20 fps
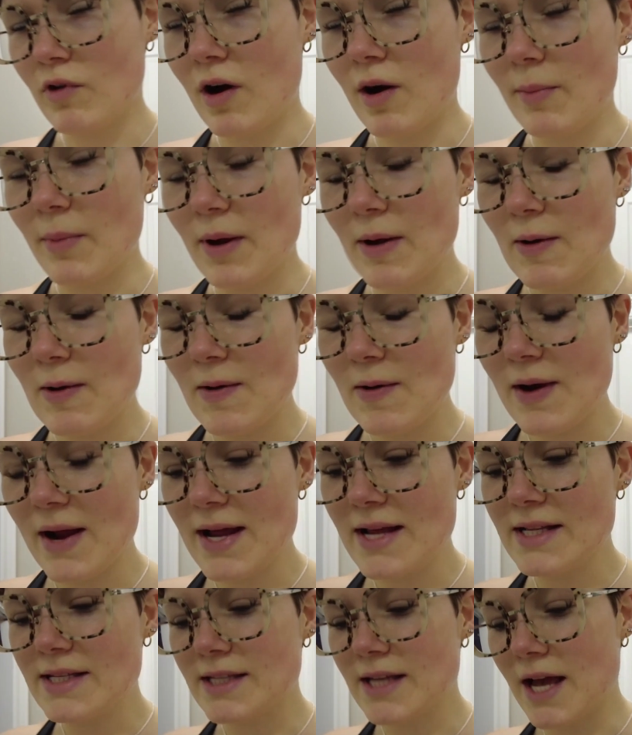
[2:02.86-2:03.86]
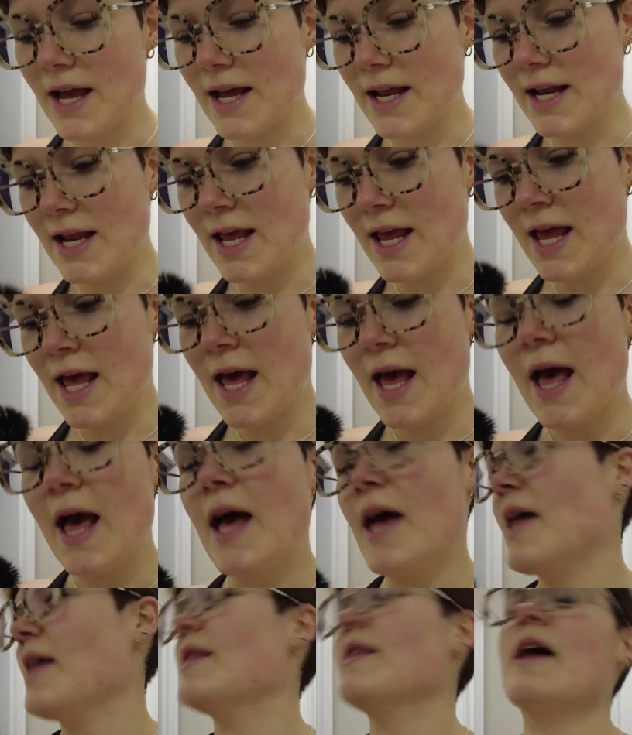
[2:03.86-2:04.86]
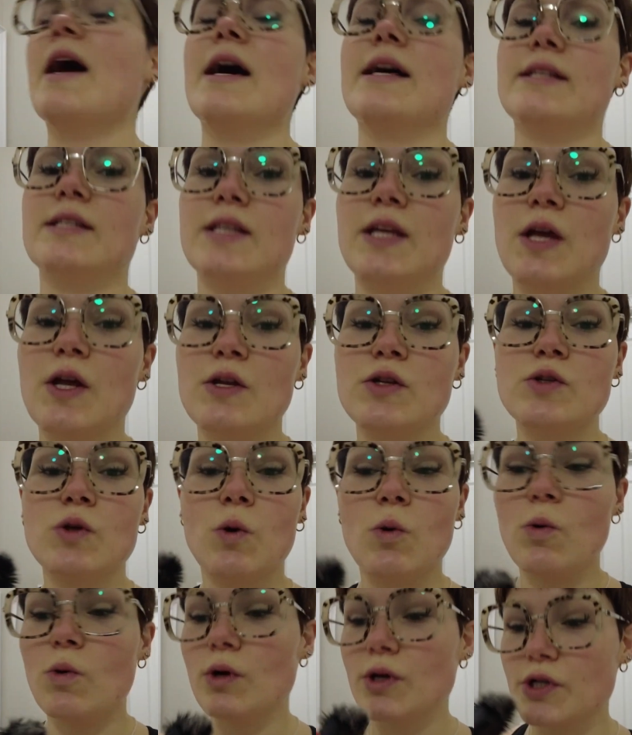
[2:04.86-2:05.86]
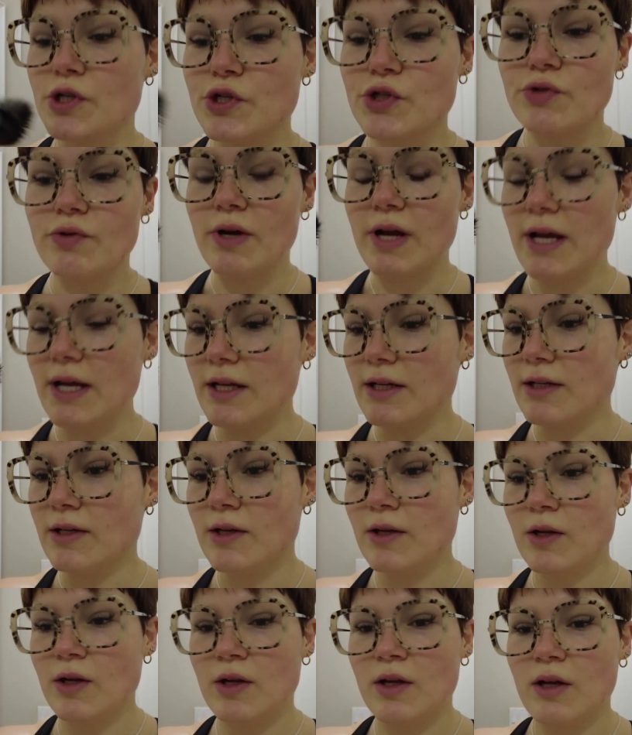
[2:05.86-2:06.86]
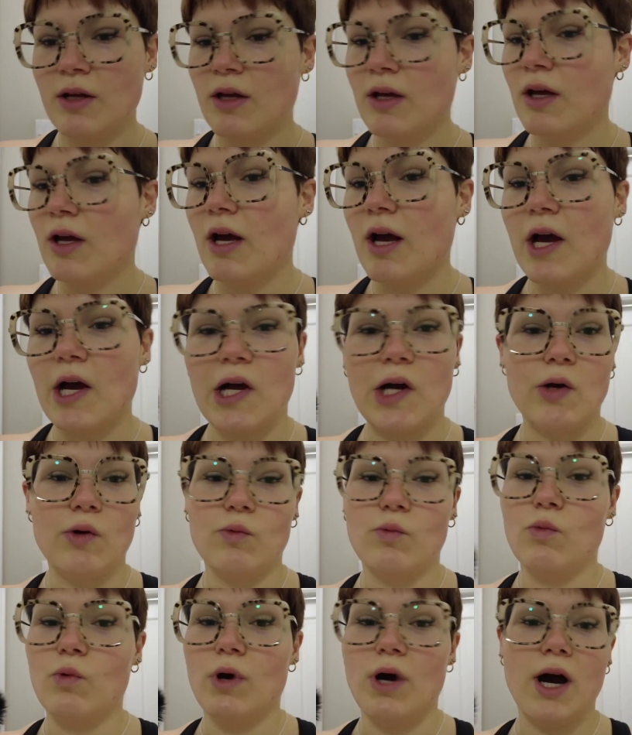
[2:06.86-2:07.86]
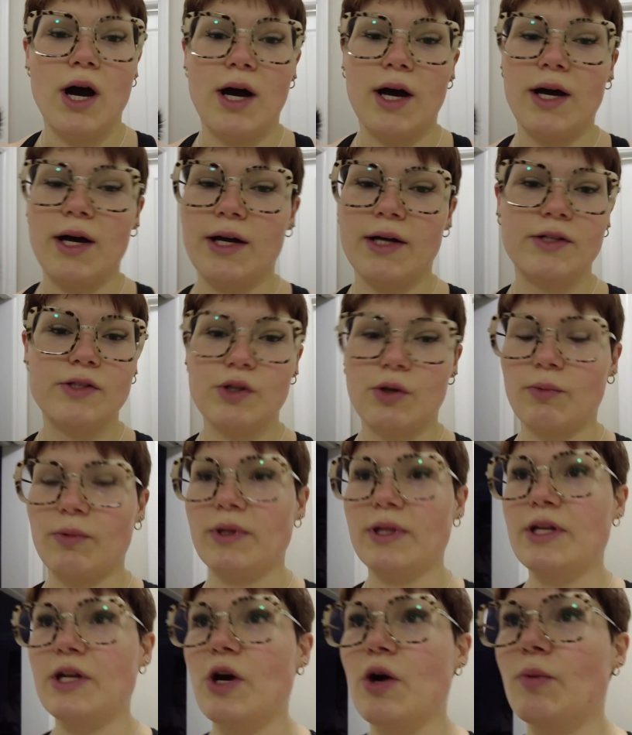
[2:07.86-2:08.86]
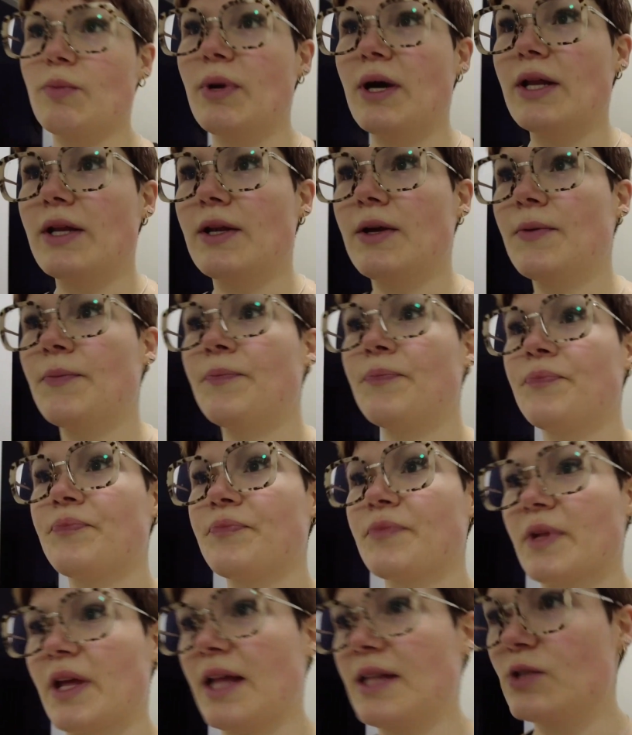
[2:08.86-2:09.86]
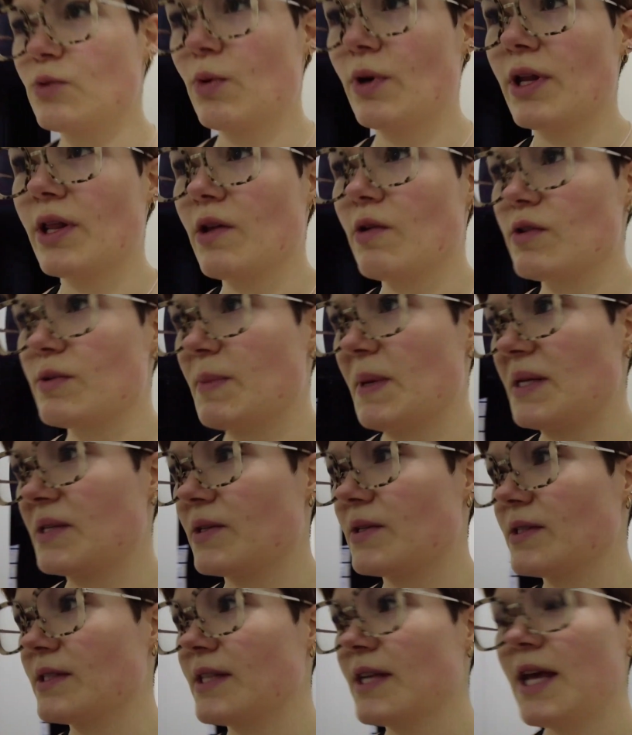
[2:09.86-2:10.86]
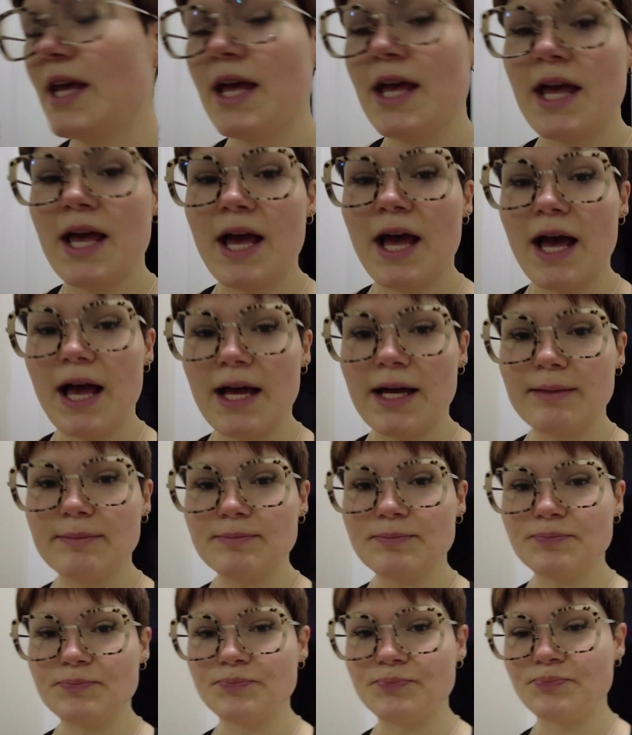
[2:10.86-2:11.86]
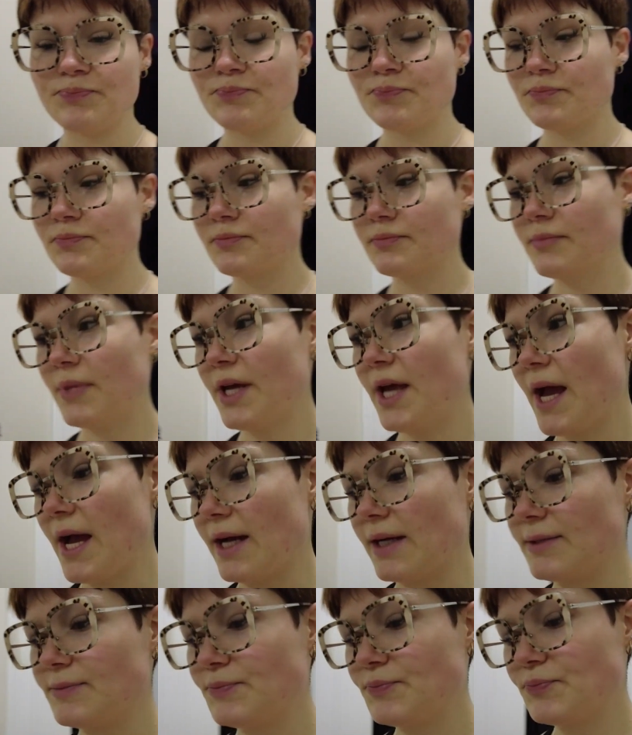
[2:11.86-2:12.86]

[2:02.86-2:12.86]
on my right side. That tore, strain, don't really know, but it's one of those muscles. But yeah,